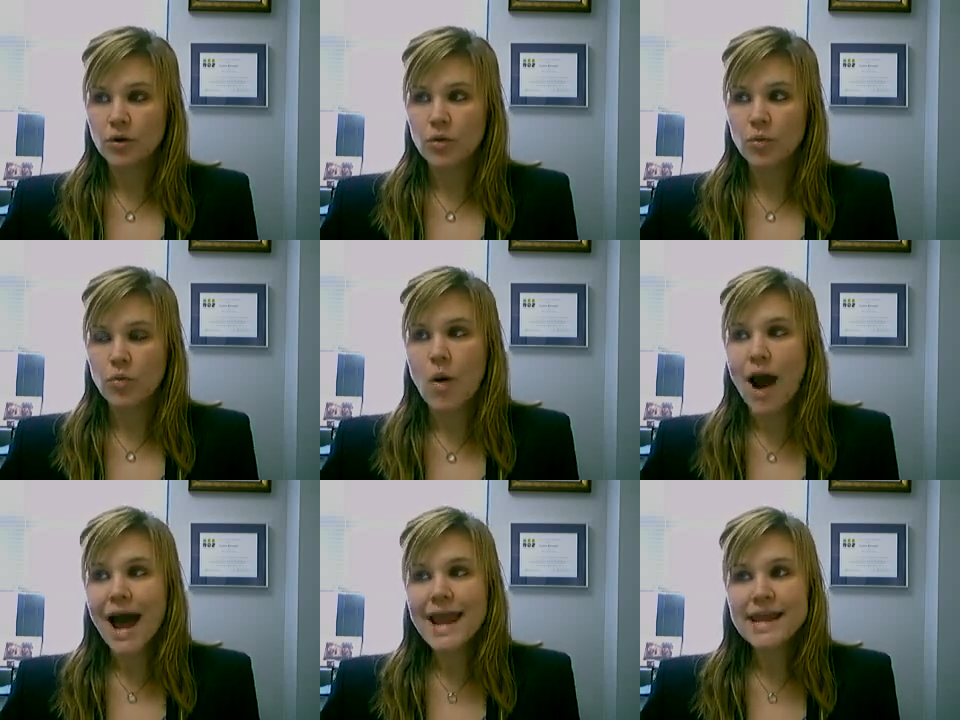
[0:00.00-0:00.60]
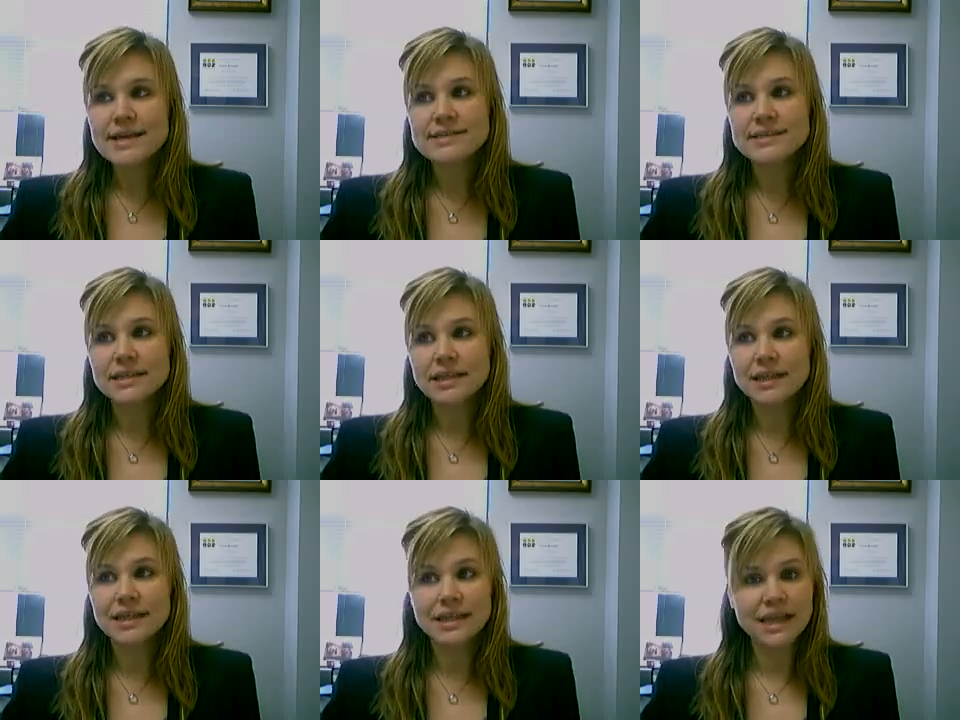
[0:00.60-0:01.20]
Why is it
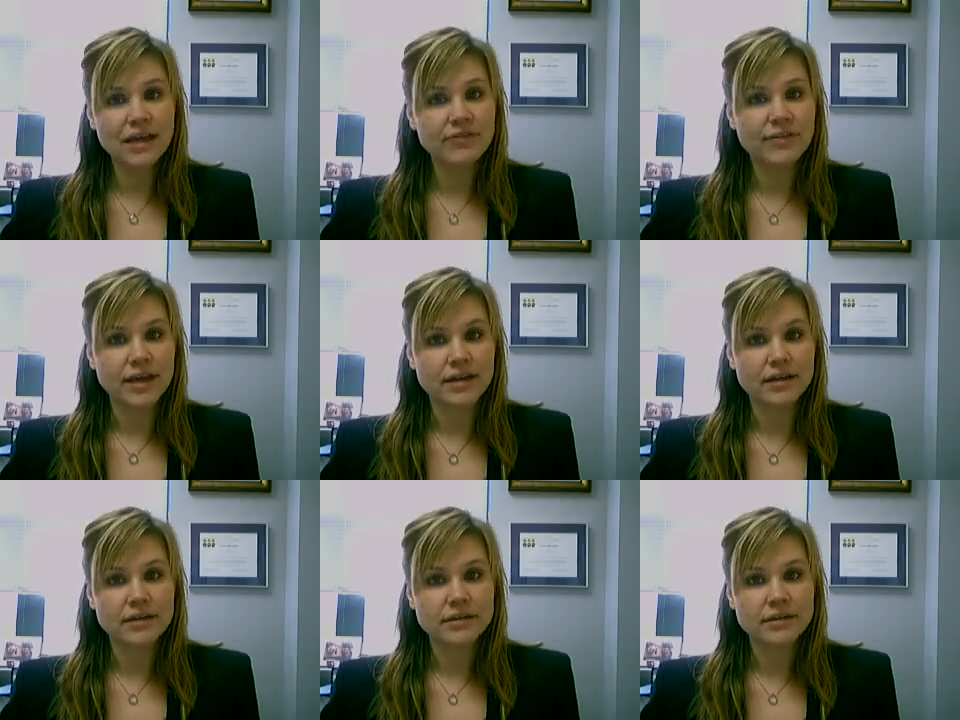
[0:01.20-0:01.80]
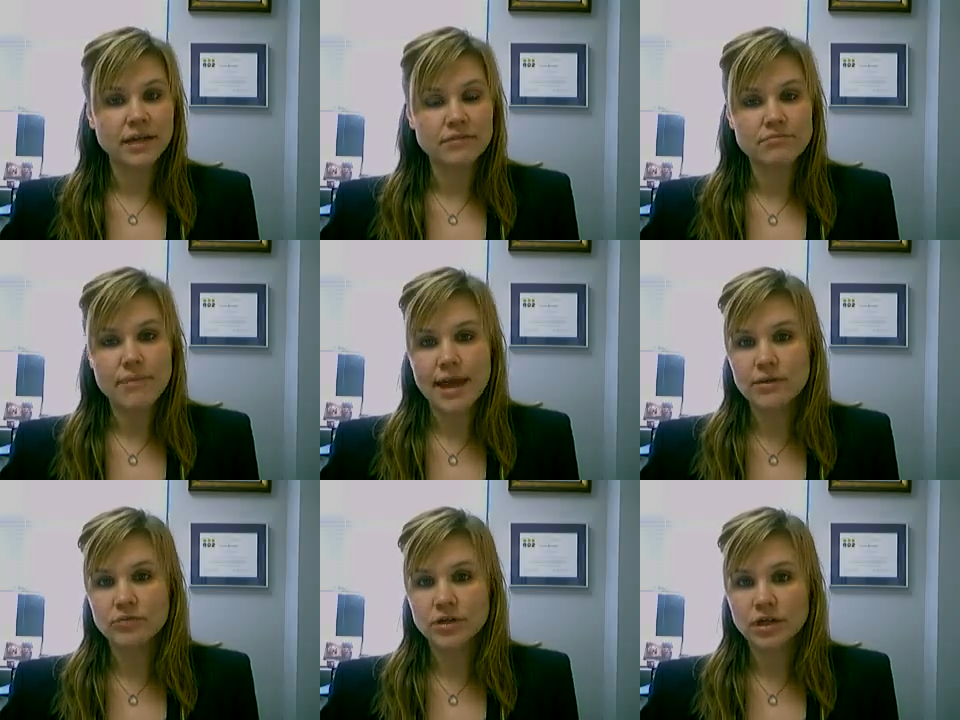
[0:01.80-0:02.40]
a given that
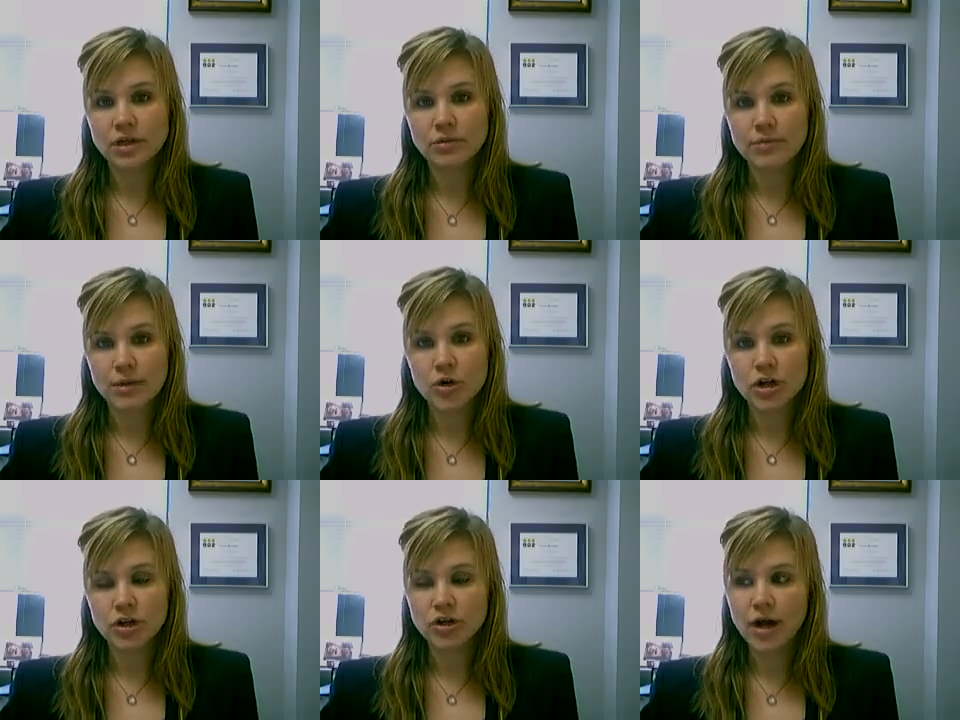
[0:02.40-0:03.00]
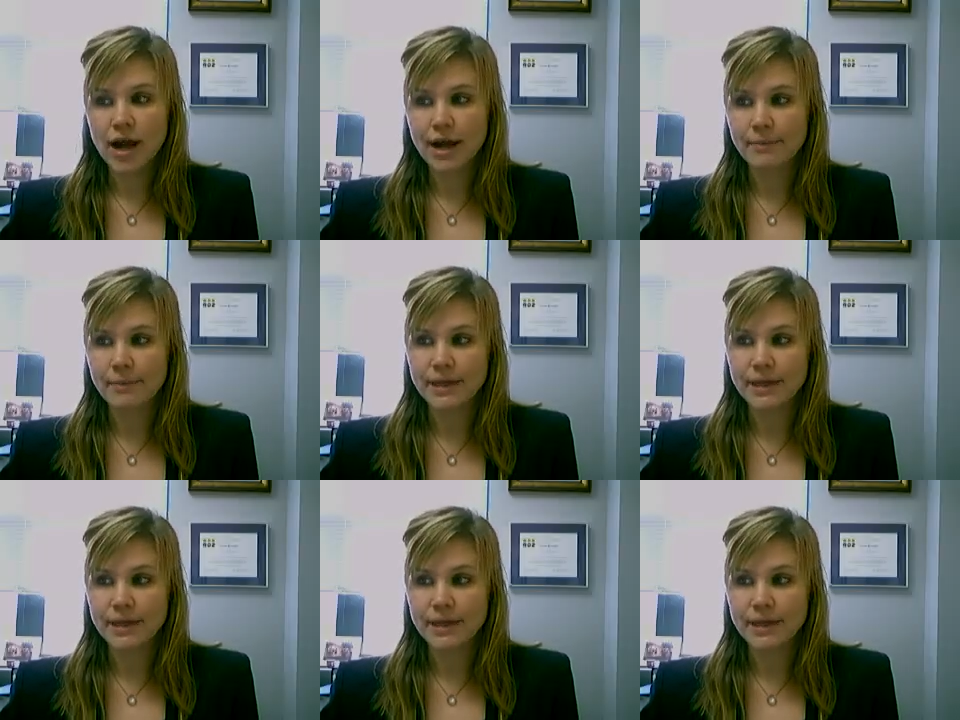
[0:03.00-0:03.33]
men would commit more crime?